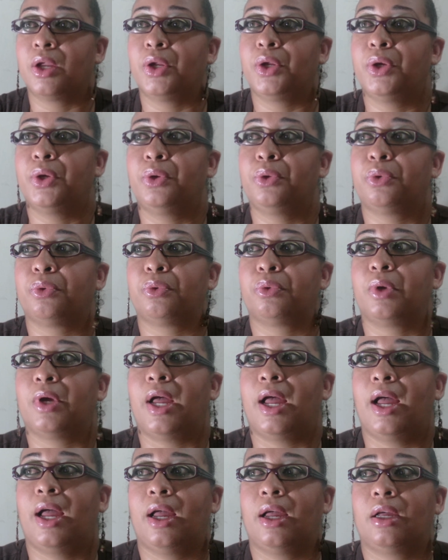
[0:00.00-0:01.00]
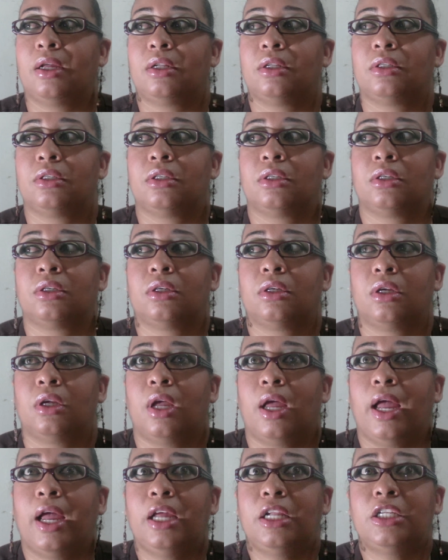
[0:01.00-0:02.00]
you know, and
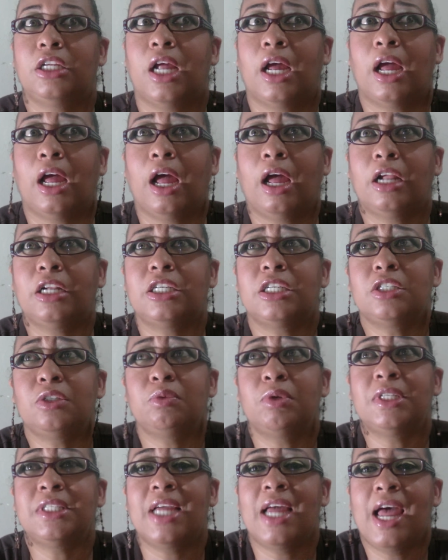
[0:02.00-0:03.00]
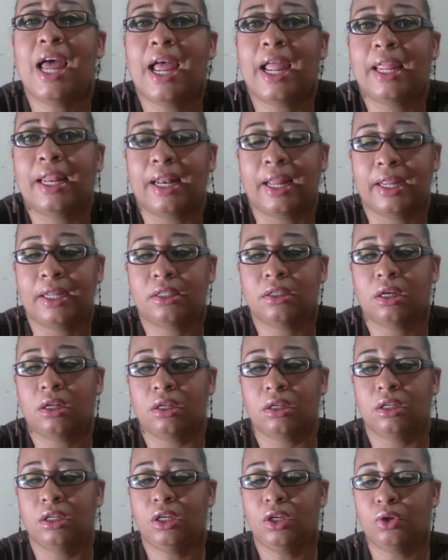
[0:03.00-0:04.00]
I, I just want to highlight,
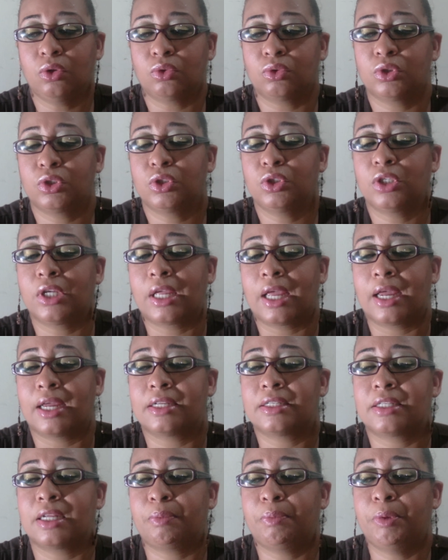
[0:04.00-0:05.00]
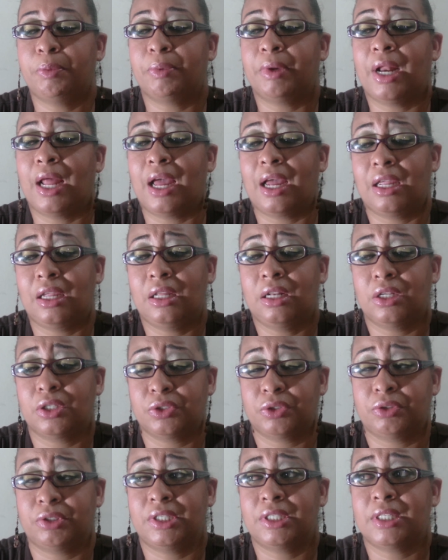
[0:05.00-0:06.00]
uh, you know, to you guys that people are
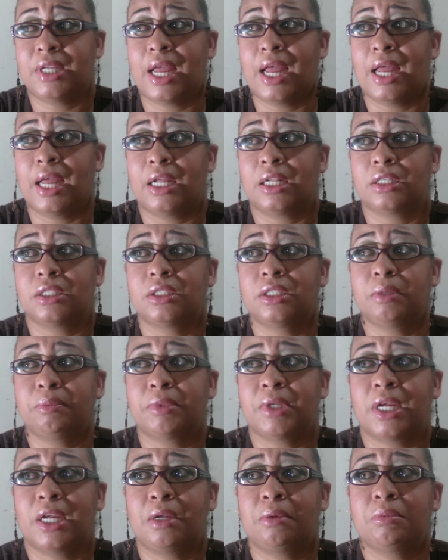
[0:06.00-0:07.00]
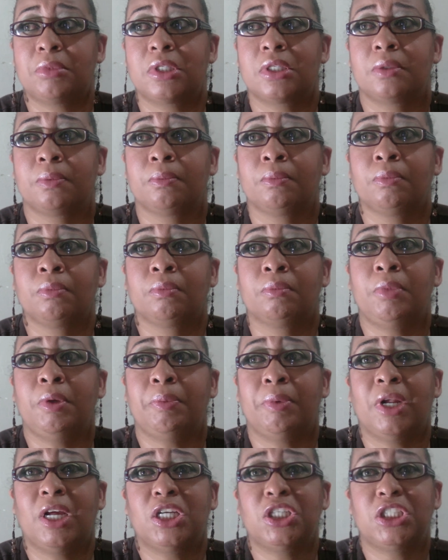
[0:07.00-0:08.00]
illiterate and sometimes
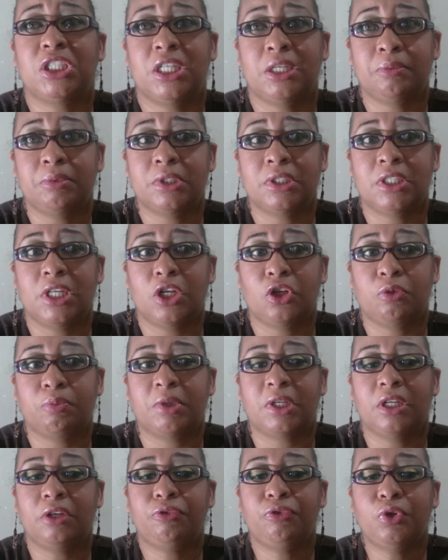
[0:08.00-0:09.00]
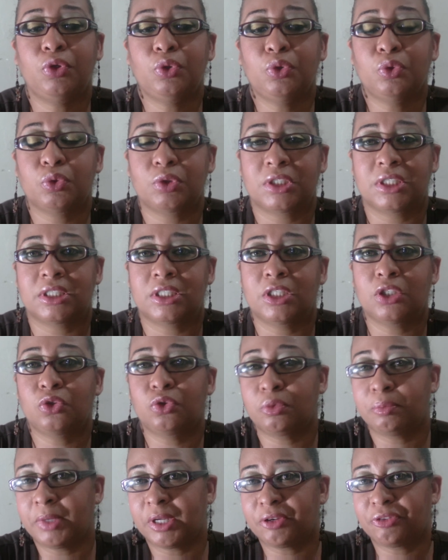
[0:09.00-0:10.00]
people are ashamed to tell you, but if you notice it,
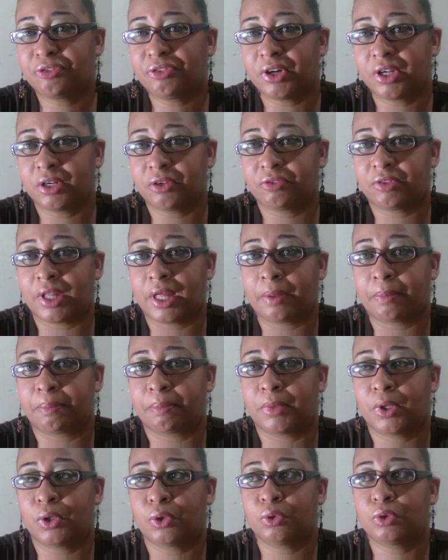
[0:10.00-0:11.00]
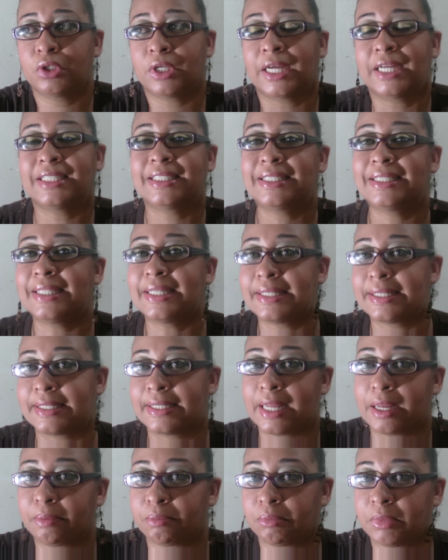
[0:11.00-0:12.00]
don't make fun of them, you know, assist
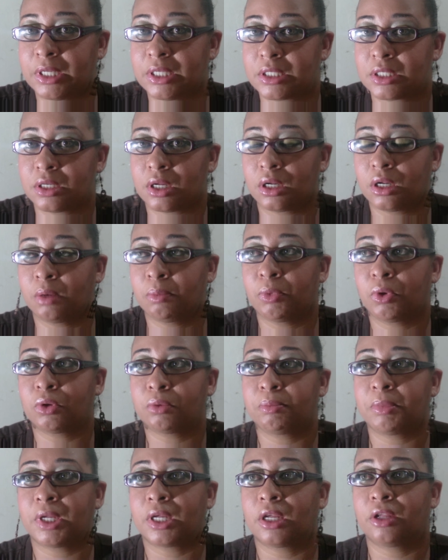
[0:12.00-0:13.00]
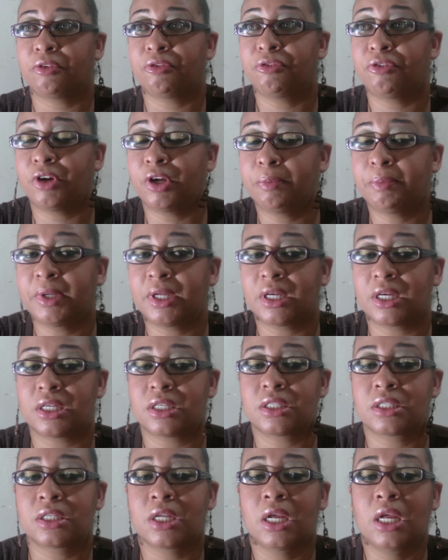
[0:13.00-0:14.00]
them. It's not about making fun
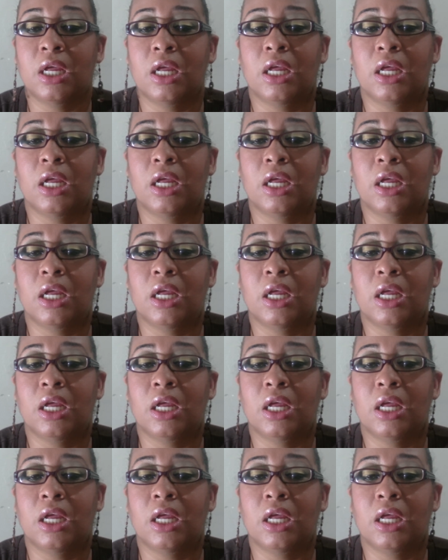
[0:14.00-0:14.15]
because,